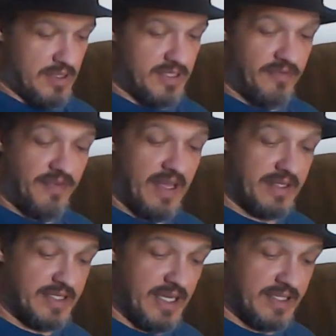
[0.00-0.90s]
It's a
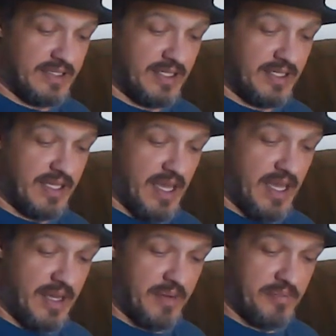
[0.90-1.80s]
fantastic
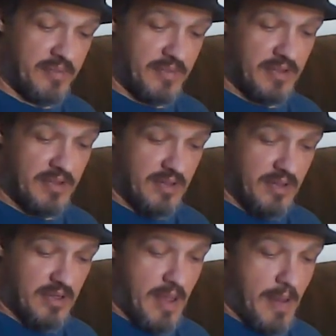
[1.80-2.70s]
game.
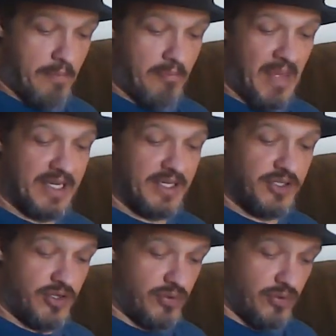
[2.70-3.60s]
Mind
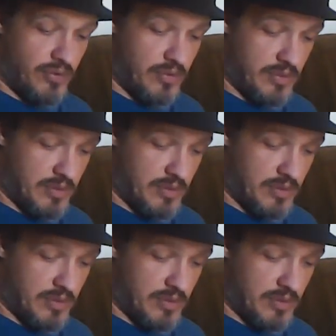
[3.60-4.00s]
you,